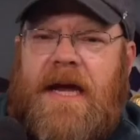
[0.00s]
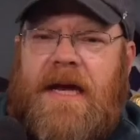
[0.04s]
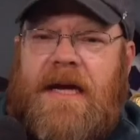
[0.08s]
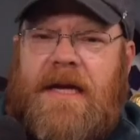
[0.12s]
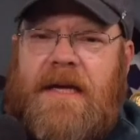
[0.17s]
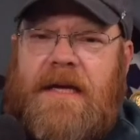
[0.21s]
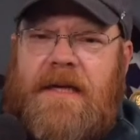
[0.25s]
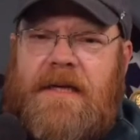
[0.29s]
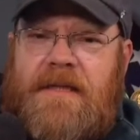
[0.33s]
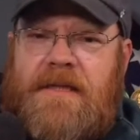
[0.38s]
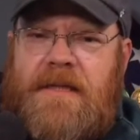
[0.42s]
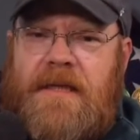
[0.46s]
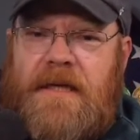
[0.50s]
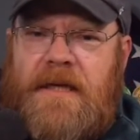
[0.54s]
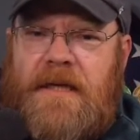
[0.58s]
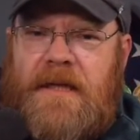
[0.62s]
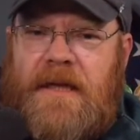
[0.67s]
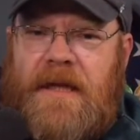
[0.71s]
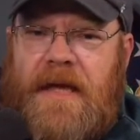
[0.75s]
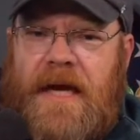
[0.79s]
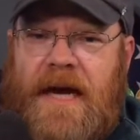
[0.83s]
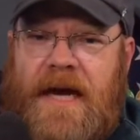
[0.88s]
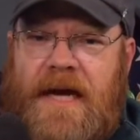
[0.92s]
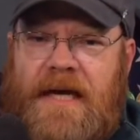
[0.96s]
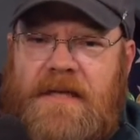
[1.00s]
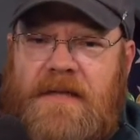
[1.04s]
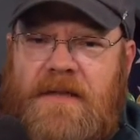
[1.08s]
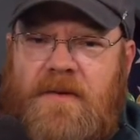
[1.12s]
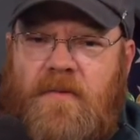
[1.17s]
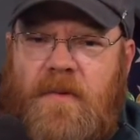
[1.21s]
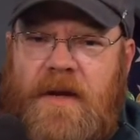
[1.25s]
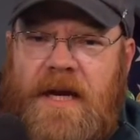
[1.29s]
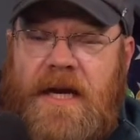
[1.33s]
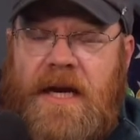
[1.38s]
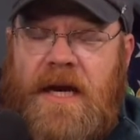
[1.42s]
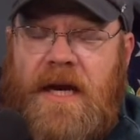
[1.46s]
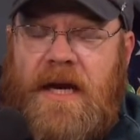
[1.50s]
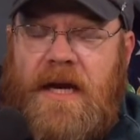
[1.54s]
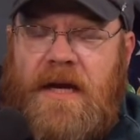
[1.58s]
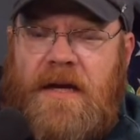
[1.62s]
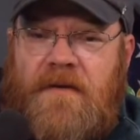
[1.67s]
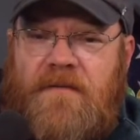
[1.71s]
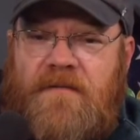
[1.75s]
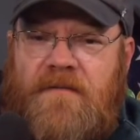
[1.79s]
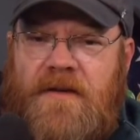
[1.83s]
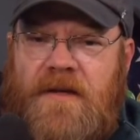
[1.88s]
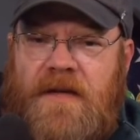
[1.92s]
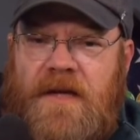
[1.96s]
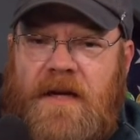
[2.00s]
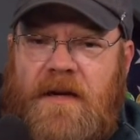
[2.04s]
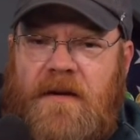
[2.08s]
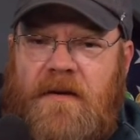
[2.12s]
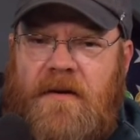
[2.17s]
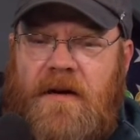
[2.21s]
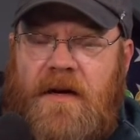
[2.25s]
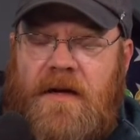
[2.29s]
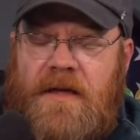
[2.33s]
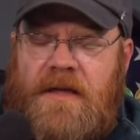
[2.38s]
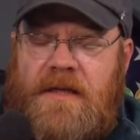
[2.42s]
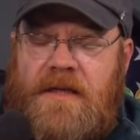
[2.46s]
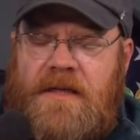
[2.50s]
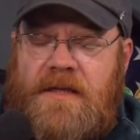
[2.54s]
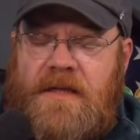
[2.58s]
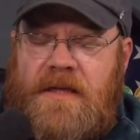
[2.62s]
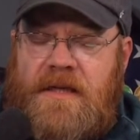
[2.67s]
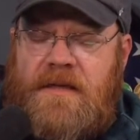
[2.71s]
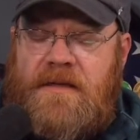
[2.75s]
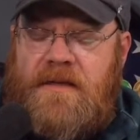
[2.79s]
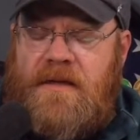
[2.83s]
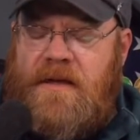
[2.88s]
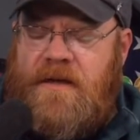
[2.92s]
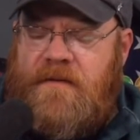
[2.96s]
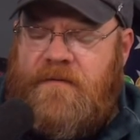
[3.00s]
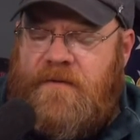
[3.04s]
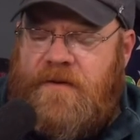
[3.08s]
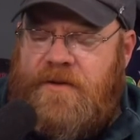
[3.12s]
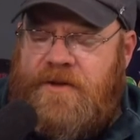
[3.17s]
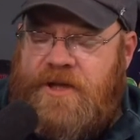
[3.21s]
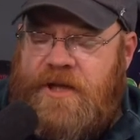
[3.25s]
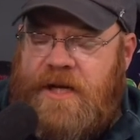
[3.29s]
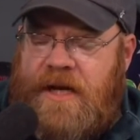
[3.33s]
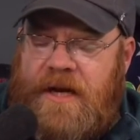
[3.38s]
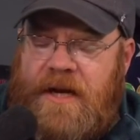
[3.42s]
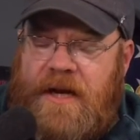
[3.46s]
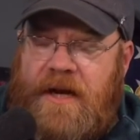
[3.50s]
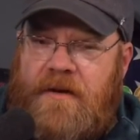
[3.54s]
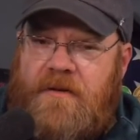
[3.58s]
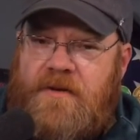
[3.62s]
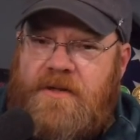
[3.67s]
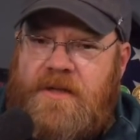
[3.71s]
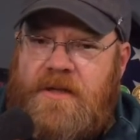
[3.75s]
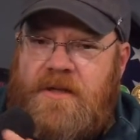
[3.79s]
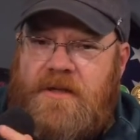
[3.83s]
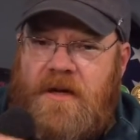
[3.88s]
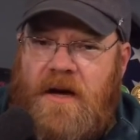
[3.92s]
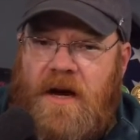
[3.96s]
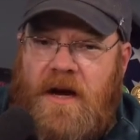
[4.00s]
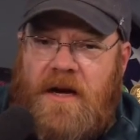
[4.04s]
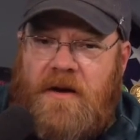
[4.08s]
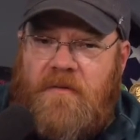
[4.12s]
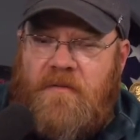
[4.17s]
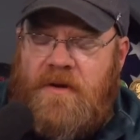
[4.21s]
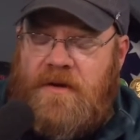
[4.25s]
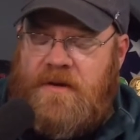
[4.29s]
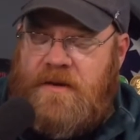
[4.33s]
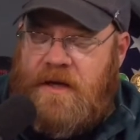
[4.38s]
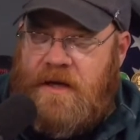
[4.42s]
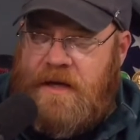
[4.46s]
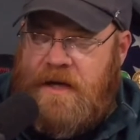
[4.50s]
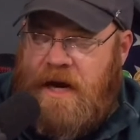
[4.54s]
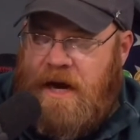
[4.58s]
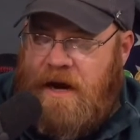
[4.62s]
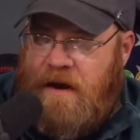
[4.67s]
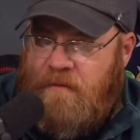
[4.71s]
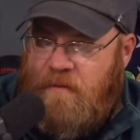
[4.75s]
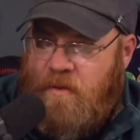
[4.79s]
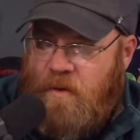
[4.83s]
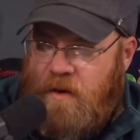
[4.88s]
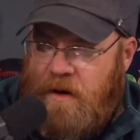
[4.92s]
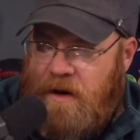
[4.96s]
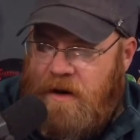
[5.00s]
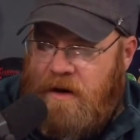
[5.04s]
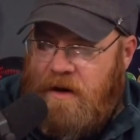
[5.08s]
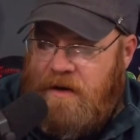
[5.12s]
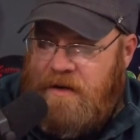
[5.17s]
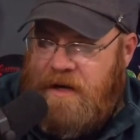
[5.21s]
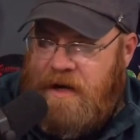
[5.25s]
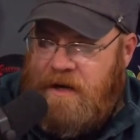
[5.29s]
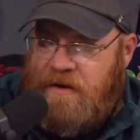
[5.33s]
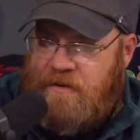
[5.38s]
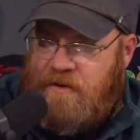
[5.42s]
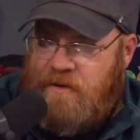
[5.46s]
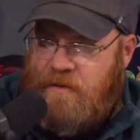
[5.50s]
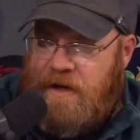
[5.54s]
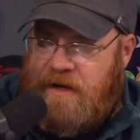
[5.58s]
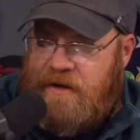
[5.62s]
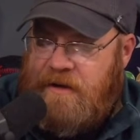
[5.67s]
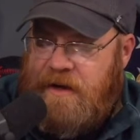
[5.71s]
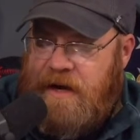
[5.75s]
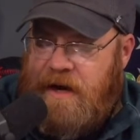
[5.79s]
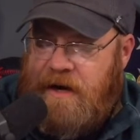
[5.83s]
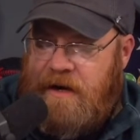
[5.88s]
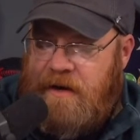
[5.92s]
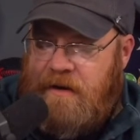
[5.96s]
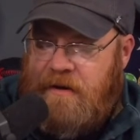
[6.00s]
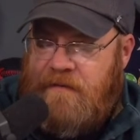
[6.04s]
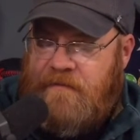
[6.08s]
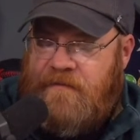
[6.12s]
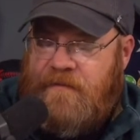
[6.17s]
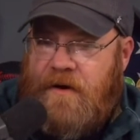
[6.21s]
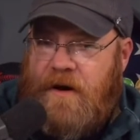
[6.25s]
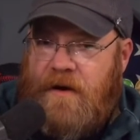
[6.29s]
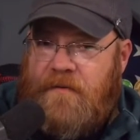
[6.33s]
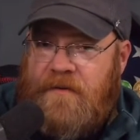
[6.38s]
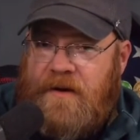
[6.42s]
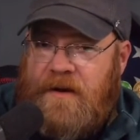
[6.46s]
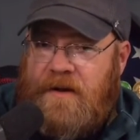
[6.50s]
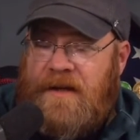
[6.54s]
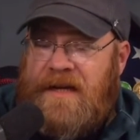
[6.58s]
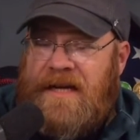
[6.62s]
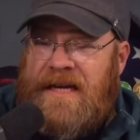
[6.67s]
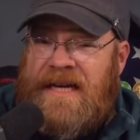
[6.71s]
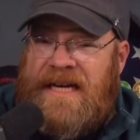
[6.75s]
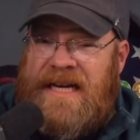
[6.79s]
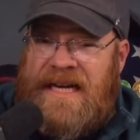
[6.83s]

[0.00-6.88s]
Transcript: It is the last weekend of deer hunting season in Virginia. I was just talking with Kyle Morgan, our technical director down here in Farmville.